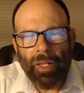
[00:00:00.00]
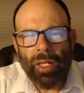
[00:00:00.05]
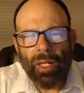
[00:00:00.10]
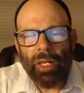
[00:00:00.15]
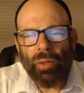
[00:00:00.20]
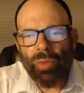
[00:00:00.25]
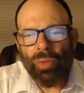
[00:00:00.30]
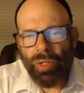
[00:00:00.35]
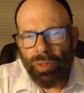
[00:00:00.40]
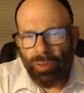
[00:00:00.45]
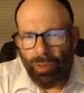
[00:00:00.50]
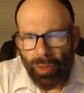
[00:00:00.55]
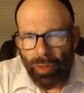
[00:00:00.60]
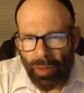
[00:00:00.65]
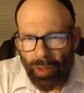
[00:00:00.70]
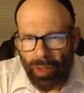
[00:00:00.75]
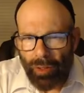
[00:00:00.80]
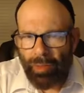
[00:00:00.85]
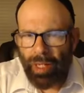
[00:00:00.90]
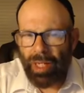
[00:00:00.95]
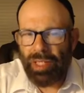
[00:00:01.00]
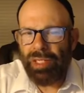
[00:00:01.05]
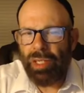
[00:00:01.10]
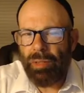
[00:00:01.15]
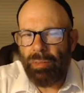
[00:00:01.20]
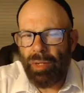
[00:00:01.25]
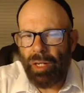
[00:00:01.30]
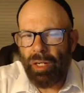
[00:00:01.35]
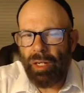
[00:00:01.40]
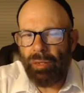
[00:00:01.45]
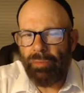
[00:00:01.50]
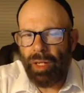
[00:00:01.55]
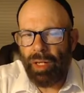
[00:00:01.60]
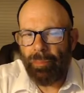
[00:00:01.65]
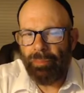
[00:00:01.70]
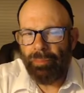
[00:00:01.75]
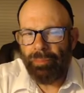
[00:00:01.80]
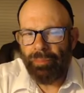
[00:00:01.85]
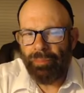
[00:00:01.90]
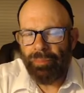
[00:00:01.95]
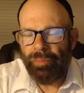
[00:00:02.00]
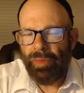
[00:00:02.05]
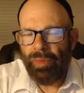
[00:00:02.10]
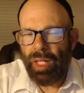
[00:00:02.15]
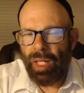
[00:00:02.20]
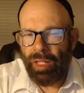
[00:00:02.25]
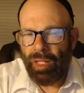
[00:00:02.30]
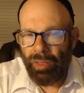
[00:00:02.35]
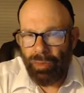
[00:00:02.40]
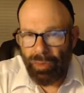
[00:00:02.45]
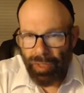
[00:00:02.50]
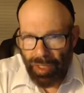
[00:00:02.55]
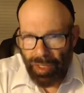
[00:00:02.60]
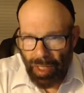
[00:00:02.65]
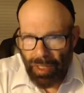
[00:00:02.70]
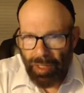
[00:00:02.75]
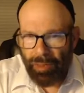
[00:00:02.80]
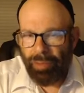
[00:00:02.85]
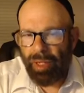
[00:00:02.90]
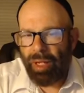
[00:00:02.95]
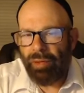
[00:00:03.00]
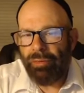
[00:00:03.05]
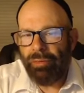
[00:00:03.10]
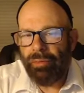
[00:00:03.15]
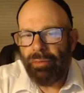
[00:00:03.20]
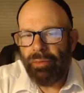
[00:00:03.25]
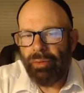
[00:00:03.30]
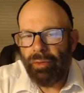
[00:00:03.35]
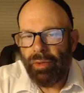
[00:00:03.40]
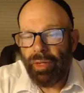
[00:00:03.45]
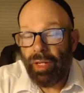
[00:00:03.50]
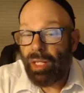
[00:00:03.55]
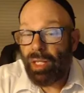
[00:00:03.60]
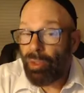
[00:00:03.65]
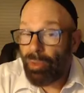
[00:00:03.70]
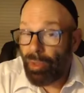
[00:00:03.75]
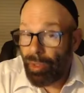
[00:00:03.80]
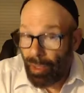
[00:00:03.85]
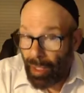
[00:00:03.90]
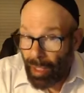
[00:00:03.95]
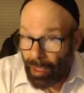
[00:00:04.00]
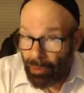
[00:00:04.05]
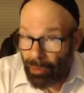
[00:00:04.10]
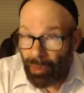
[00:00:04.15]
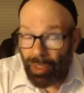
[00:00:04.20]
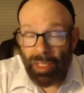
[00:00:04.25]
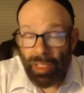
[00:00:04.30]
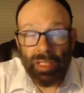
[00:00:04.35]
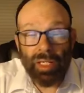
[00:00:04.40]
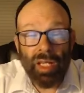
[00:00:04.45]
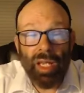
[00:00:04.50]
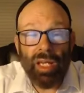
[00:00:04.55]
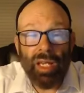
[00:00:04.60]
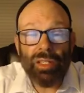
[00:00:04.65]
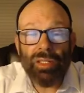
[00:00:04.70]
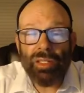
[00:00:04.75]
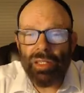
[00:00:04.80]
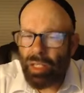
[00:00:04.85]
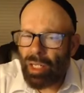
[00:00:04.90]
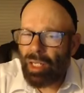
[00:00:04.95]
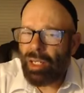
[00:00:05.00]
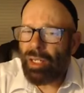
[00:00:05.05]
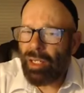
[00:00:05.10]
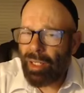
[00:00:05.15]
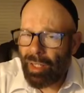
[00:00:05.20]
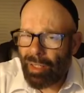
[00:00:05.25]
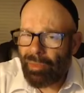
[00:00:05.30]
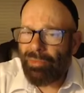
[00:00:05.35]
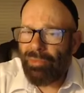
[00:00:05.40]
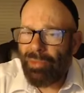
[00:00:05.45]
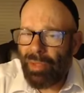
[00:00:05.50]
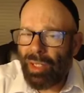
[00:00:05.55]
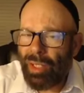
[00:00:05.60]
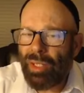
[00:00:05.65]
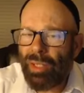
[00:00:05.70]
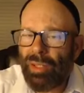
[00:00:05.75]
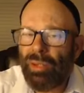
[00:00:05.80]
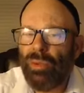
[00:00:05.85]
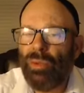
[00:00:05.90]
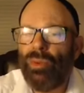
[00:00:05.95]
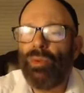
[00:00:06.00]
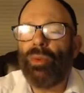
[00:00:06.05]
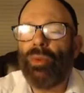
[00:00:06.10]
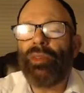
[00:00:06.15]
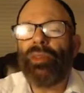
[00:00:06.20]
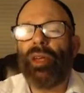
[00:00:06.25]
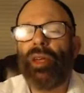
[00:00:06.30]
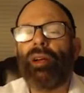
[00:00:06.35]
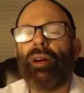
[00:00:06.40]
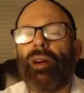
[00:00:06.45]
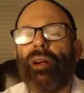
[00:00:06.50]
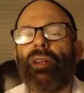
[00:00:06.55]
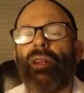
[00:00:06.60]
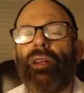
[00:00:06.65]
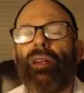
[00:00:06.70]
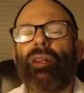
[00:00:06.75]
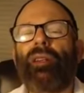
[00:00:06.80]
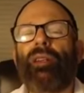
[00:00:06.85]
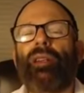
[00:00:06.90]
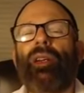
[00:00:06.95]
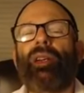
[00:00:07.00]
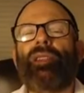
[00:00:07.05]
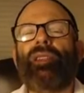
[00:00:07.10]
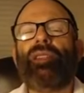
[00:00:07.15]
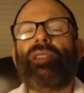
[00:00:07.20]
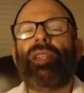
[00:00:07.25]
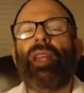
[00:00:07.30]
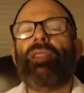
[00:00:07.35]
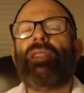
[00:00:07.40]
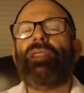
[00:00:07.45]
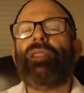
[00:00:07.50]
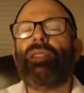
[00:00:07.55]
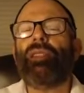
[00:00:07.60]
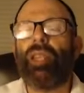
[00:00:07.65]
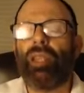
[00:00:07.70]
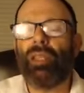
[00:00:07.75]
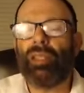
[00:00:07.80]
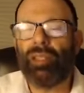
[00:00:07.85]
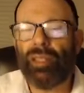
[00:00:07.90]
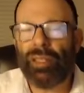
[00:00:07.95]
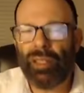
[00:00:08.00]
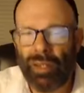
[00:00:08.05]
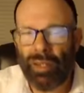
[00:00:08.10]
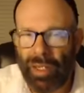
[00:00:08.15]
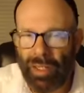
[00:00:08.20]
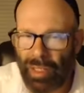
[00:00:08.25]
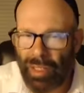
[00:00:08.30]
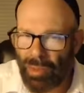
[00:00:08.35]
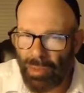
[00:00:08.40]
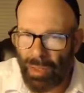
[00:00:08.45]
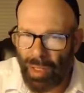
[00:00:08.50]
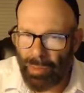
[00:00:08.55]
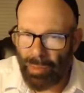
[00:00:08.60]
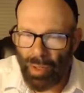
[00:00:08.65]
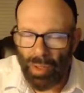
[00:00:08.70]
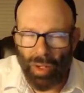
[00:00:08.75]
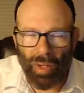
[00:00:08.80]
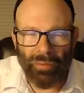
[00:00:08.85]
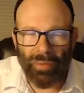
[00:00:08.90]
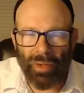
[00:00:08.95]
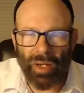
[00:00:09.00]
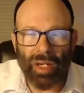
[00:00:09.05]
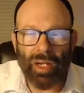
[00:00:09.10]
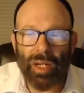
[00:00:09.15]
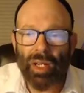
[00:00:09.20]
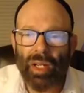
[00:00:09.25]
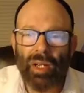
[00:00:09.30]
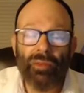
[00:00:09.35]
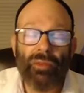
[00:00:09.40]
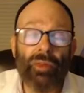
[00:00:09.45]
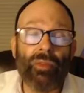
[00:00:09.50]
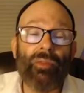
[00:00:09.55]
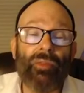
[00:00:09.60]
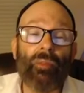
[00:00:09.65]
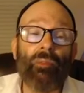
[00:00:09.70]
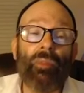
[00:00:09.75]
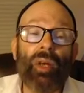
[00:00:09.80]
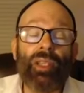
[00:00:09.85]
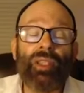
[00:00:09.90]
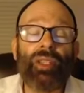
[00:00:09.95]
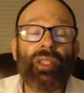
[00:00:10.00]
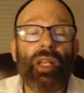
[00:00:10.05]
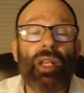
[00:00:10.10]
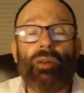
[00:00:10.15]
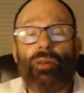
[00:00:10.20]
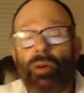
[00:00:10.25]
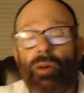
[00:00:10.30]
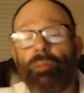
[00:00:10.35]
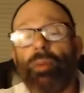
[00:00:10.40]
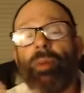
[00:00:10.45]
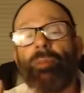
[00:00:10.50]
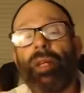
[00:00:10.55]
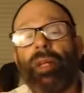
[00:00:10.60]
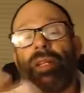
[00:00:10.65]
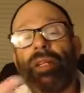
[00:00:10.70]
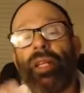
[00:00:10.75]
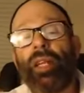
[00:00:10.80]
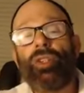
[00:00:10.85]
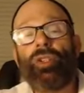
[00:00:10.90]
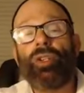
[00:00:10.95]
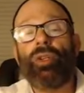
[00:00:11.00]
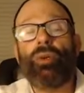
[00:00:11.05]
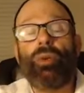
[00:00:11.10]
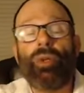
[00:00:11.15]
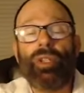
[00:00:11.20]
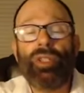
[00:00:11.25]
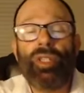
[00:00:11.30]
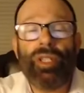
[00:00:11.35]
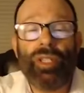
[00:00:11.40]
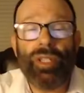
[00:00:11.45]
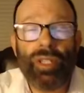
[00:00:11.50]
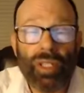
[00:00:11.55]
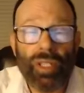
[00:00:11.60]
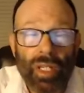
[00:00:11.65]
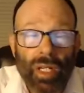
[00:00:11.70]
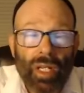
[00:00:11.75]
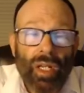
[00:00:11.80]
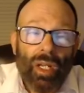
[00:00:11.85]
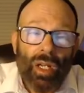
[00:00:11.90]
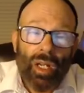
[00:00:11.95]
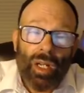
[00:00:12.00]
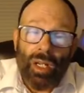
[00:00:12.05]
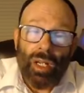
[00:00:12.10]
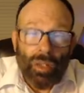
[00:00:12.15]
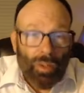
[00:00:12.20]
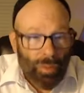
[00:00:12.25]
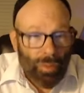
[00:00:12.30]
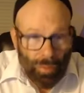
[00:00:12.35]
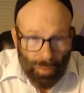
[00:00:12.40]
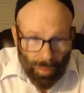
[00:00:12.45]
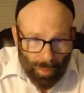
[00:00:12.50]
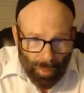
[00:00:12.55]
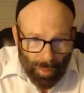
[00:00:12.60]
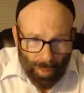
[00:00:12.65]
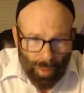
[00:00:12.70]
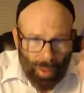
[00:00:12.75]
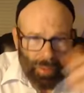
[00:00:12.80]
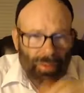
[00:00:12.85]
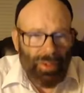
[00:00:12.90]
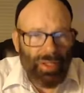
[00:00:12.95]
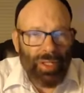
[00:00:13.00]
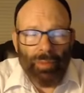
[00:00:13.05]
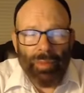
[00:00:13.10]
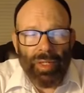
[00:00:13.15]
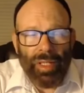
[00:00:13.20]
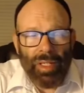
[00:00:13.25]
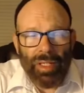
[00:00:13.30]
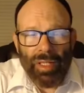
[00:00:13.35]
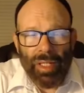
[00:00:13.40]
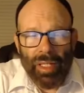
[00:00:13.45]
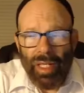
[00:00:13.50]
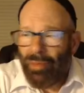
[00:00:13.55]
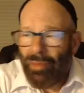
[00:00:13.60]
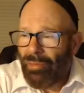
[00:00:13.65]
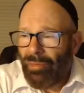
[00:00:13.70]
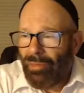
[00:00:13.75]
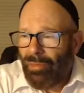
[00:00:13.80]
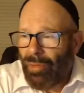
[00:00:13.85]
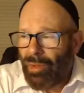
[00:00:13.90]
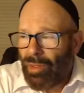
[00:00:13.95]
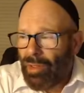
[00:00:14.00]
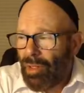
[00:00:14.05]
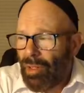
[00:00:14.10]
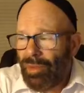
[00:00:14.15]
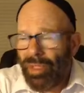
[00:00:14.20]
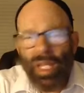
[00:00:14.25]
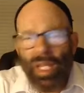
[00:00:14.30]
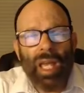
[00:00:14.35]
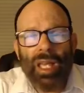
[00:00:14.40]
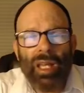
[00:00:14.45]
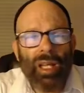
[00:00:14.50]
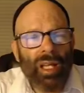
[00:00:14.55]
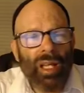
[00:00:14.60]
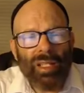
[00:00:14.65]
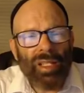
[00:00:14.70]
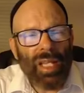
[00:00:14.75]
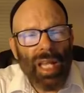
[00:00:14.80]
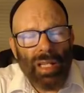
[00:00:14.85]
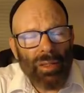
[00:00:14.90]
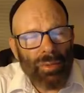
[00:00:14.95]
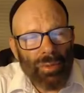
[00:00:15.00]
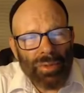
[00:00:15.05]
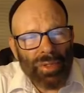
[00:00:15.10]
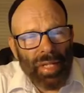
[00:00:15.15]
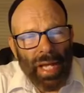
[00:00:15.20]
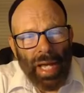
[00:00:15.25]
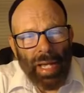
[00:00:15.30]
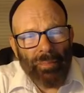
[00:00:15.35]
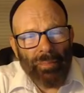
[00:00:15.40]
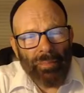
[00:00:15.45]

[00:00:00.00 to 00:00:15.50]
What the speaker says: And when you learn the Masa Merkaba and you ascend above, you interact with these guys, you kind of get a feeling who, what they are. You understand these things. All right. That's why I've been offering for months now all my meditation courses. We'll offer some of these again. You know, it's Elul time.